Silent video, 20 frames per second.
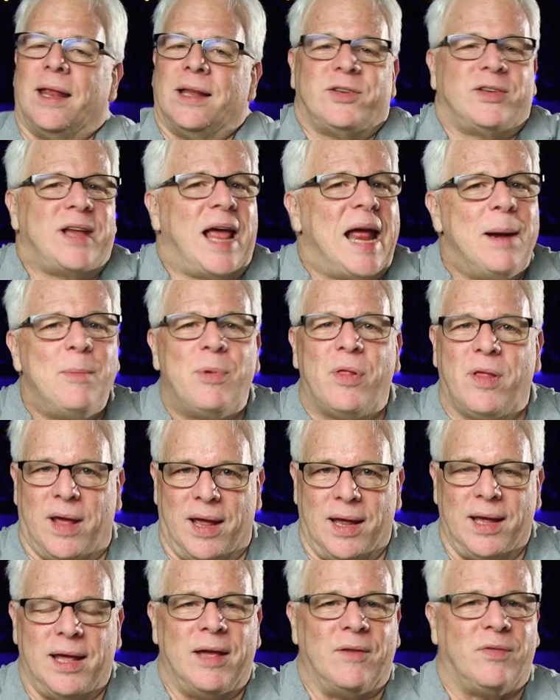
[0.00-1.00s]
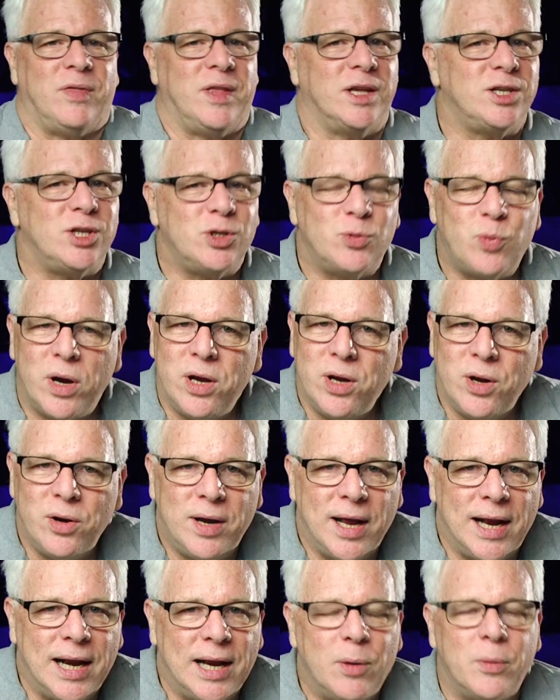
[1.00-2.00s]
same thing. If this is what you're
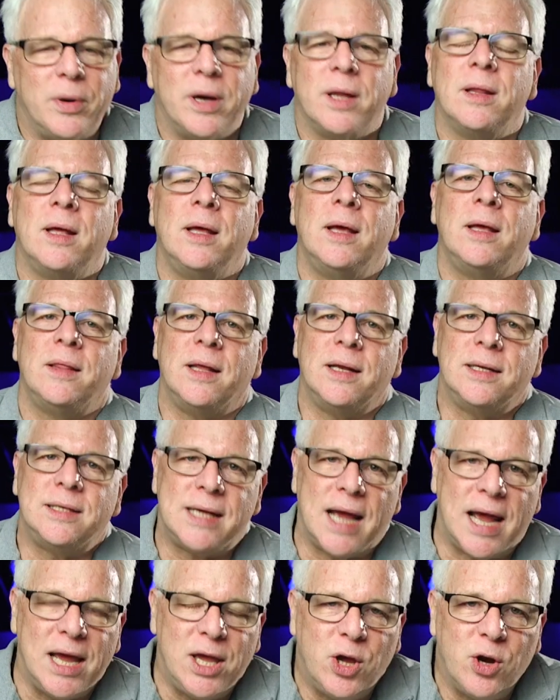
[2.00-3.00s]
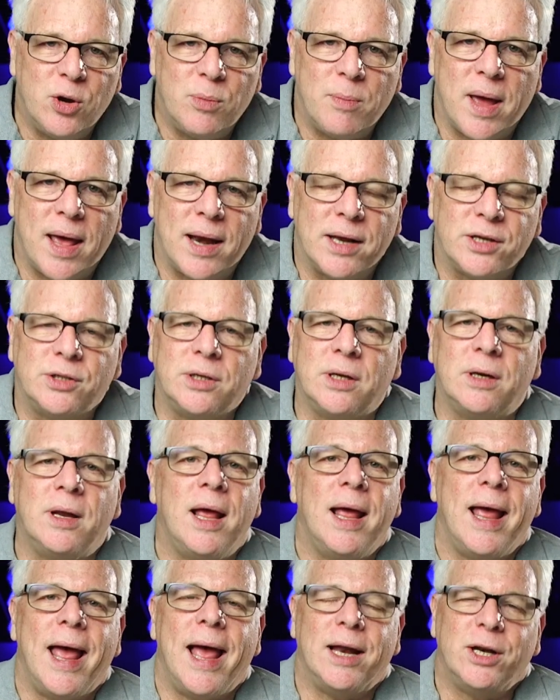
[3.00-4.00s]
dealing with, then take your medicine
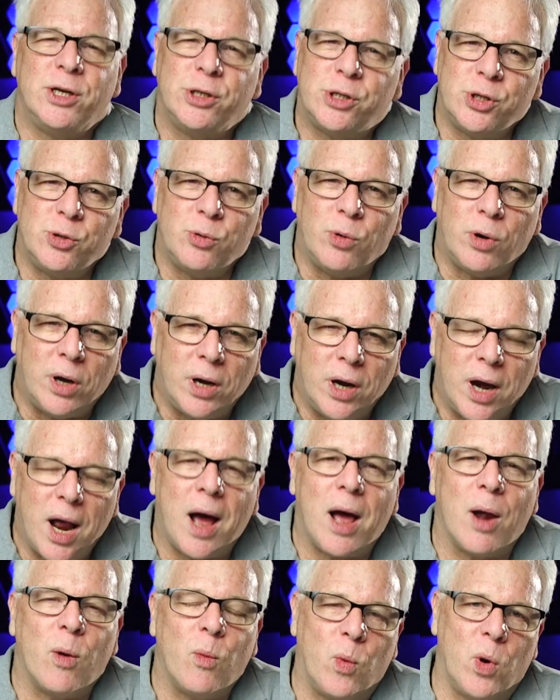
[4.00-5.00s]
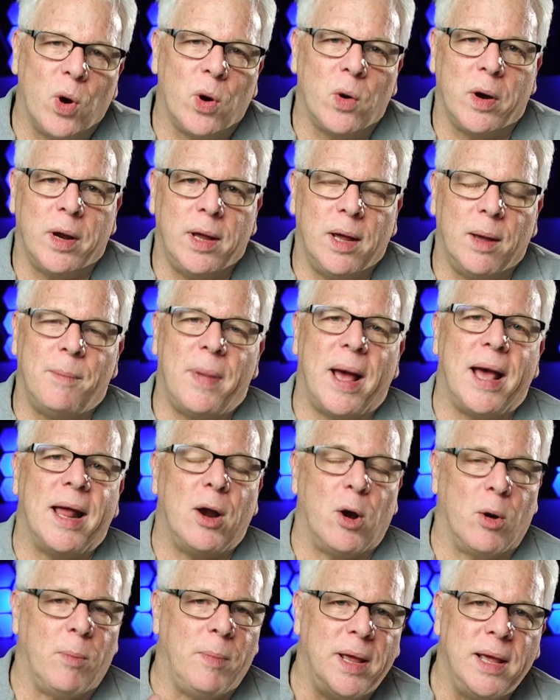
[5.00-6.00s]
and do not worry
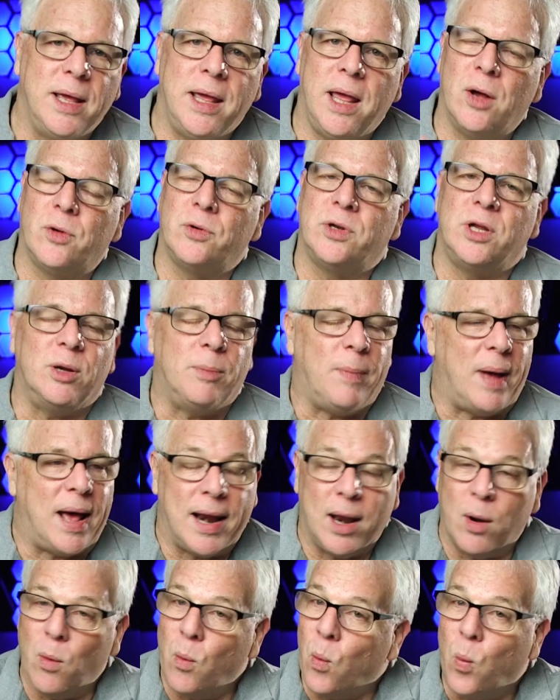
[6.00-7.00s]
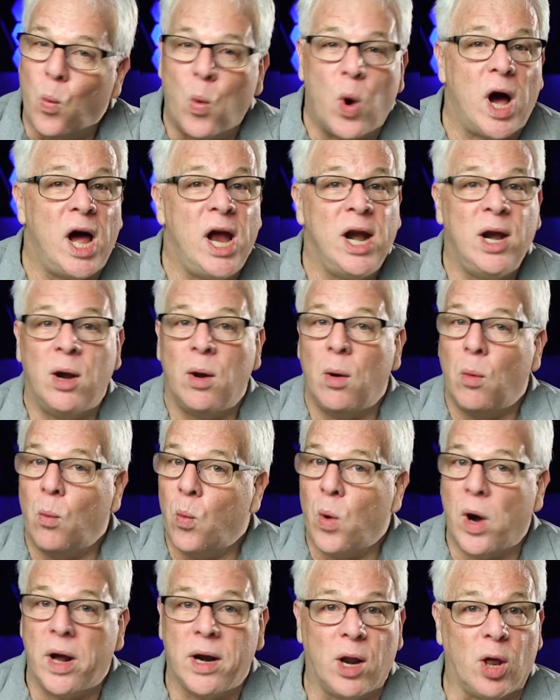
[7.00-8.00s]
about it or be guilty about it one
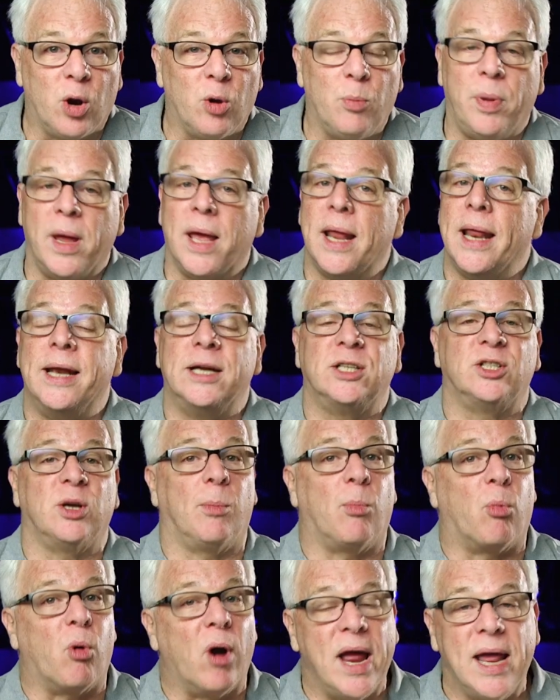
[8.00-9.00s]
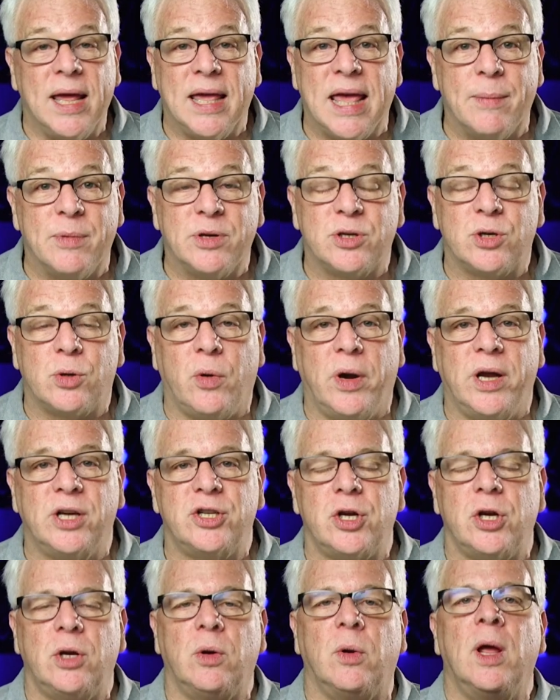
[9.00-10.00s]
one little bit. It is a brain chemistry
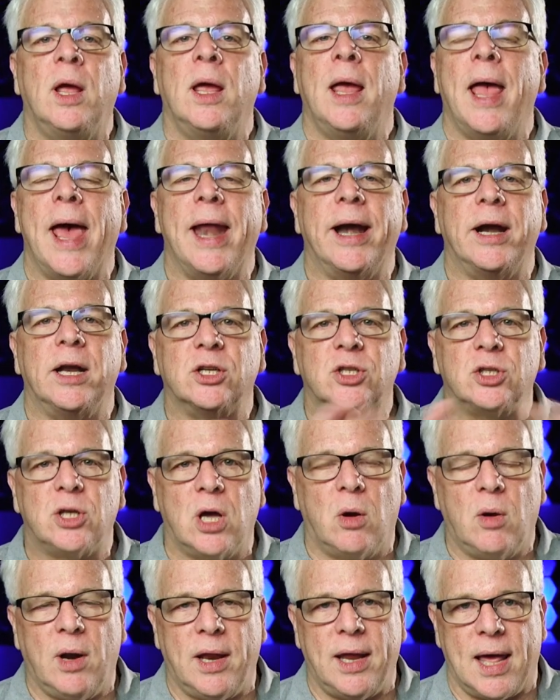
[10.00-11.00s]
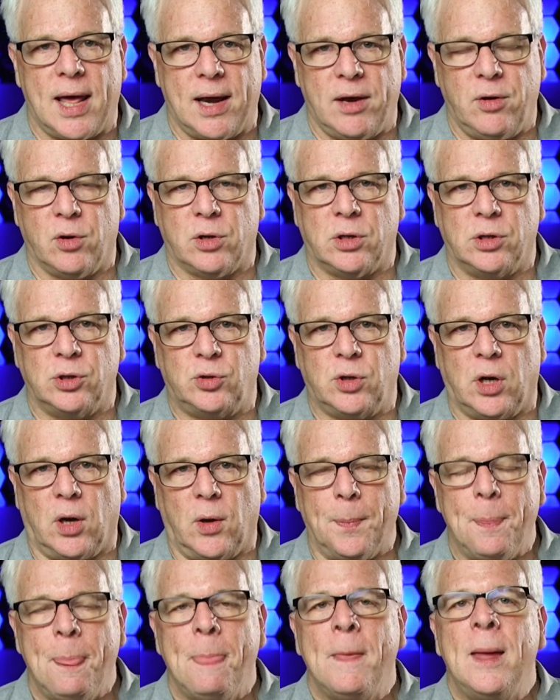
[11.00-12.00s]
issue and it is totally out of your control.